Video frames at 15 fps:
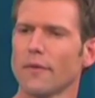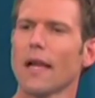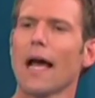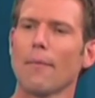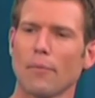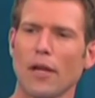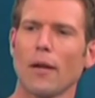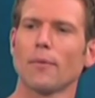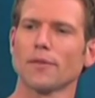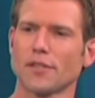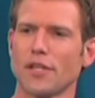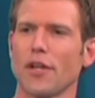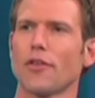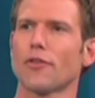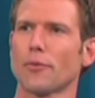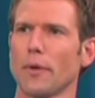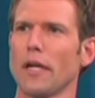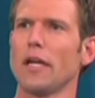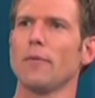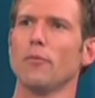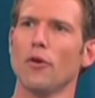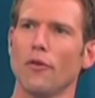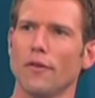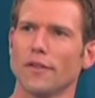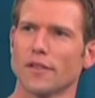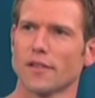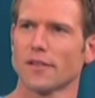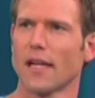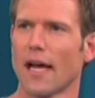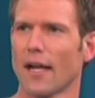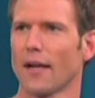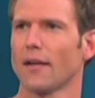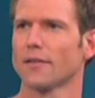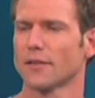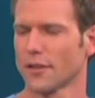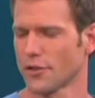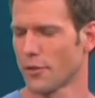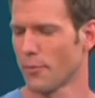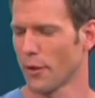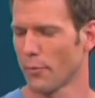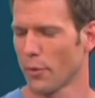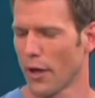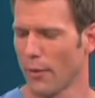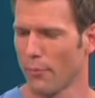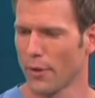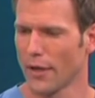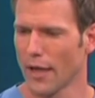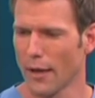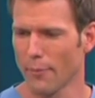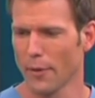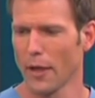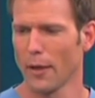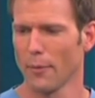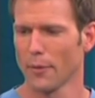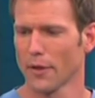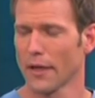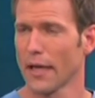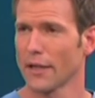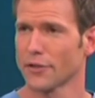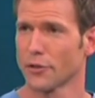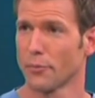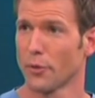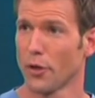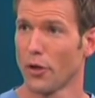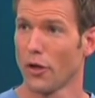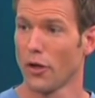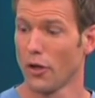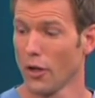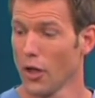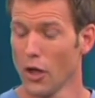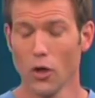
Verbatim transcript: not being able to see 3D movies is not such a big problem, but not being able to catch a ball